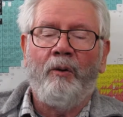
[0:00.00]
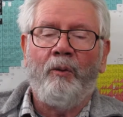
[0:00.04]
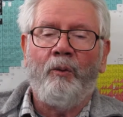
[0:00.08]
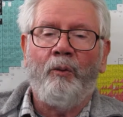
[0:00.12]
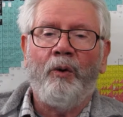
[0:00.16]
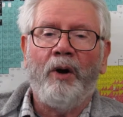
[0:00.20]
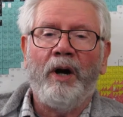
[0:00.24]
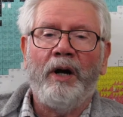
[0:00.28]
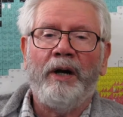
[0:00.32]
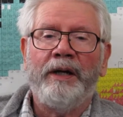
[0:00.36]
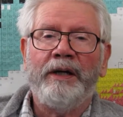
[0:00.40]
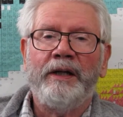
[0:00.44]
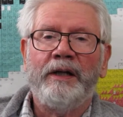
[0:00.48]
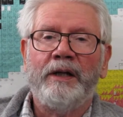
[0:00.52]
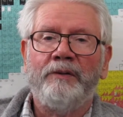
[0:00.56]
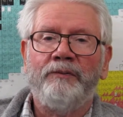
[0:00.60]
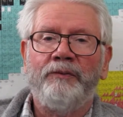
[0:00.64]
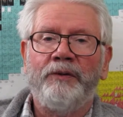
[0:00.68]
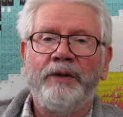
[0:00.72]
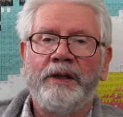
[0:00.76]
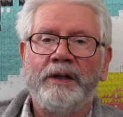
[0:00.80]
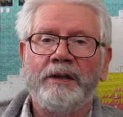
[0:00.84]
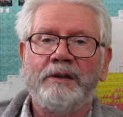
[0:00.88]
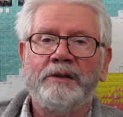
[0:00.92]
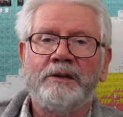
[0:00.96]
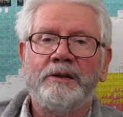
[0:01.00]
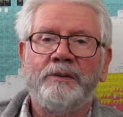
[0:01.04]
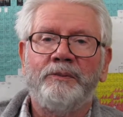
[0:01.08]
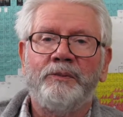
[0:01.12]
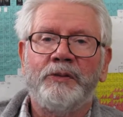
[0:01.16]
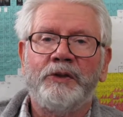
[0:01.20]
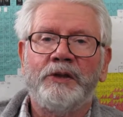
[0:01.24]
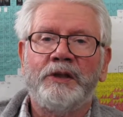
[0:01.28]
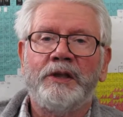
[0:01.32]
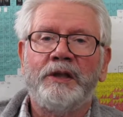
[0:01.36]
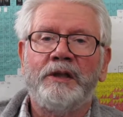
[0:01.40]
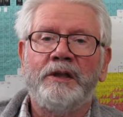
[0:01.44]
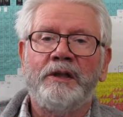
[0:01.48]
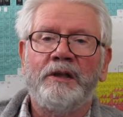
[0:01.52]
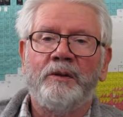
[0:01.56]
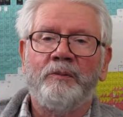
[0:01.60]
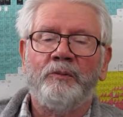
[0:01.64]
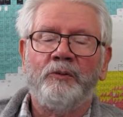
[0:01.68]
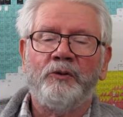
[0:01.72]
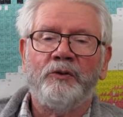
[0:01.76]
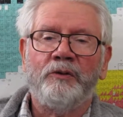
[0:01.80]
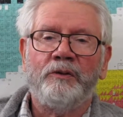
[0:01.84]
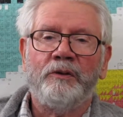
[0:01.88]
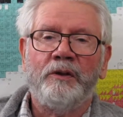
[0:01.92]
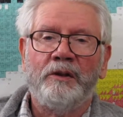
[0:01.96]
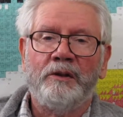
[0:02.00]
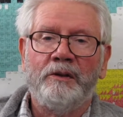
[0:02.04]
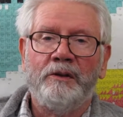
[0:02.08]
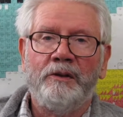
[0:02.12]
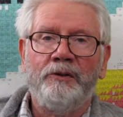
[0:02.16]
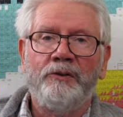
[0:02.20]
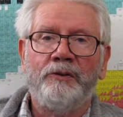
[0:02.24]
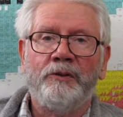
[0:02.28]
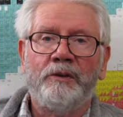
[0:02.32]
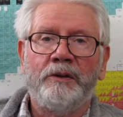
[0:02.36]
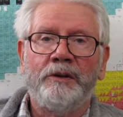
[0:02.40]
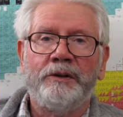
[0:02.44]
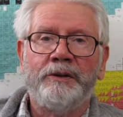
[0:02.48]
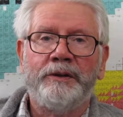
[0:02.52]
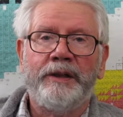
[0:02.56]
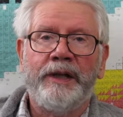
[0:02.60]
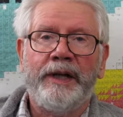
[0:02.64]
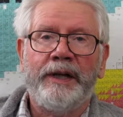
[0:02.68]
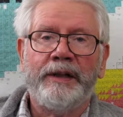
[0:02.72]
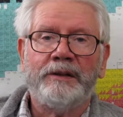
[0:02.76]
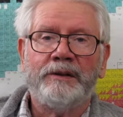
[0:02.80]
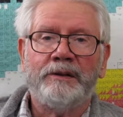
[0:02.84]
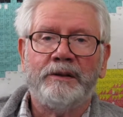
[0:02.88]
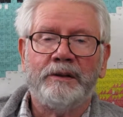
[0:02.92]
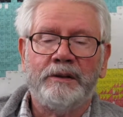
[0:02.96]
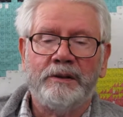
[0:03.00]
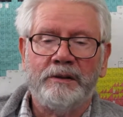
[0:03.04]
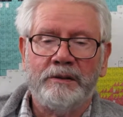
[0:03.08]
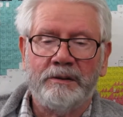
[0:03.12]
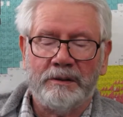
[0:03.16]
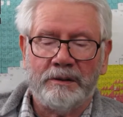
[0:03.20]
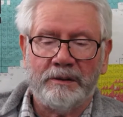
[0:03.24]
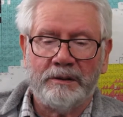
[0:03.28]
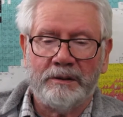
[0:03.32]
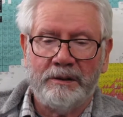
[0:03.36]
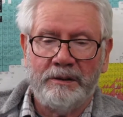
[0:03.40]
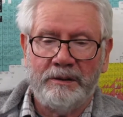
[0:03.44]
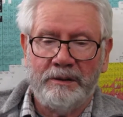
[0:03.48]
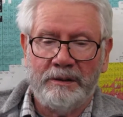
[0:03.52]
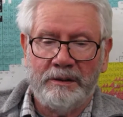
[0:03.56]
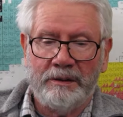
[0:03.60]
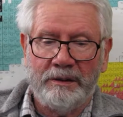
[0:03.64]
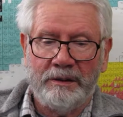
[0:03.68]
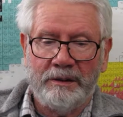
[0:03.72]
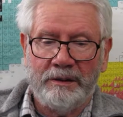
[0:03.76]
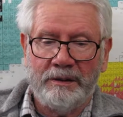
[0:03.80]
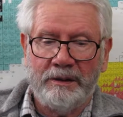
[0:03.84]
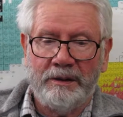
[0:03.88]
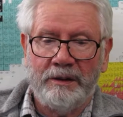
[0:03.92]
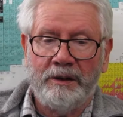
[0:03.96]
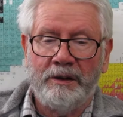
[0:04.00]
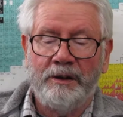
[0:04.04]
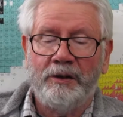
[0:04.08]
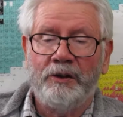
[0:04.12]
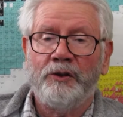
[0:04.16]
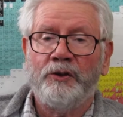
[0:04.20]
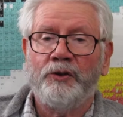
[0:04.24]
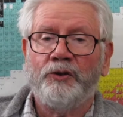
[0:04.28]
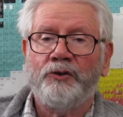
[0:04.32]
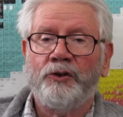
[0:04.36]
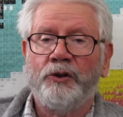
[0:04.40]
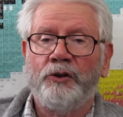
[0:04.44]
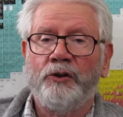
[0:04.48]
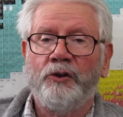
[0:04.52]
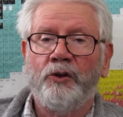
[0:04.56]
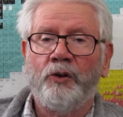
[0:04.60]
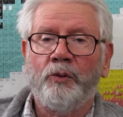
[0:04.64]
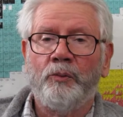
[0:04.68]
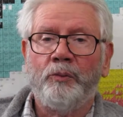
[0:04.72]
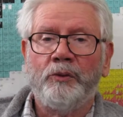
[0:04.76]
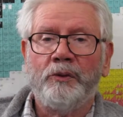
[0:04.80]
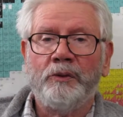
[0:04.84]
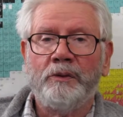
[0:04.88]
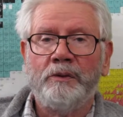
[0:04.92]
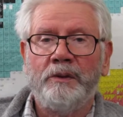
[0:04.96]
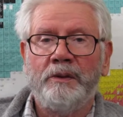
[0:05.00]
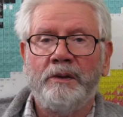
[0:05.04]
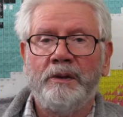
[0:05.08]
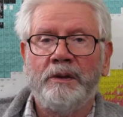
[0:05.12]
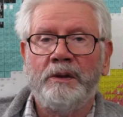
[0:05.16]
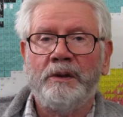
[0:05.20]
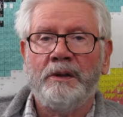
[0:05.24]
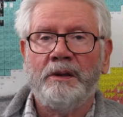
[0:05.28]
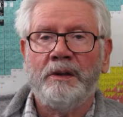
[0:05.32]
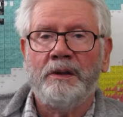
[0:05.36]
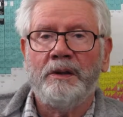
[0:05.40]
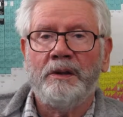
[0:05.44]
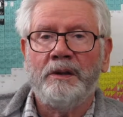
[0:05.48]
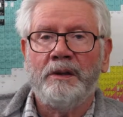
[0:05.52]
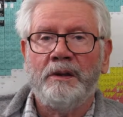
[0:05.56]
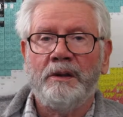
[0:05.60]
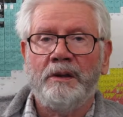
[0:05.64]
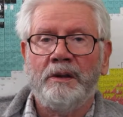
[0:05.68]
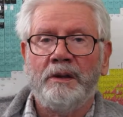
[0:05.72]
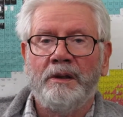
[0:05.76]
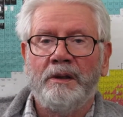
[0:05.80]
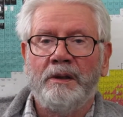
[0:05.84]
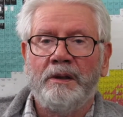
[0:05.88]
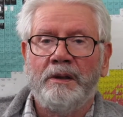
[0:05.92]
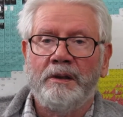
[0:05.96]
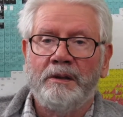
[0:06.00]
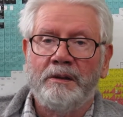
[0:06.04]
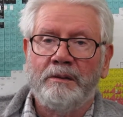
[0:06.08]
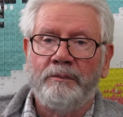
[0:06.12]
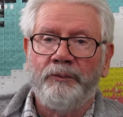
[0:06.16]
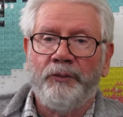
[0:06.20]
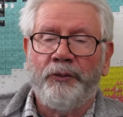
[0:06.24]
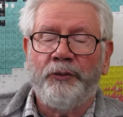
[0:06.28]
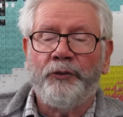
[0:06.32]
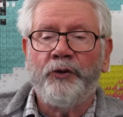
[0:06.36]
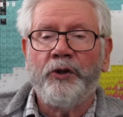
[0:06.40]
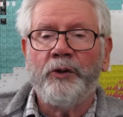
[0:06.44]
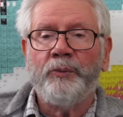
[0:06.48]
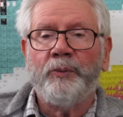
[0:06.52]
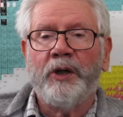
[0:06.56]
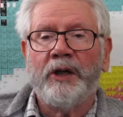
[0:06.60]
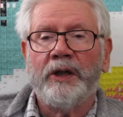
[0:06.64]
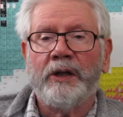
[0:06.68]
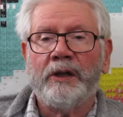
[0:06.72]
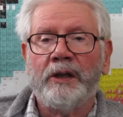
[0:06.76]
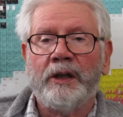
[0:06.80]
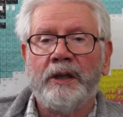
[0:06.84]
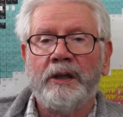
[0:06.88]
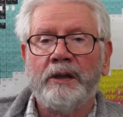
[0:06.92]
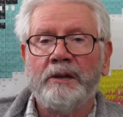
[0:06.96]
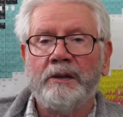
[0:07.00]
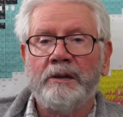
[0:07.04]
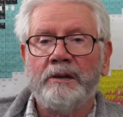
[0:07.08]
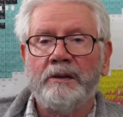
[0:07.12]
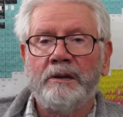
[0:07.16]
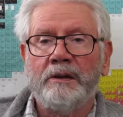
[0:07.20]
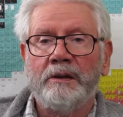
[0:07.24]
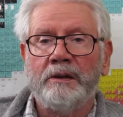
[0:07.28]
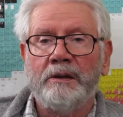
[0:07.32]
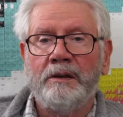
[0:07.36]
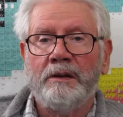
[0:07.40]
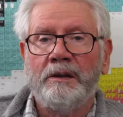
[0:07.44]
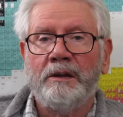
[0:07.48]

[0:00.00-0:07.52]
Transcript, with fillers: Why have we had some terrible nuclear accidents? Chernobyl, Three Mile Island,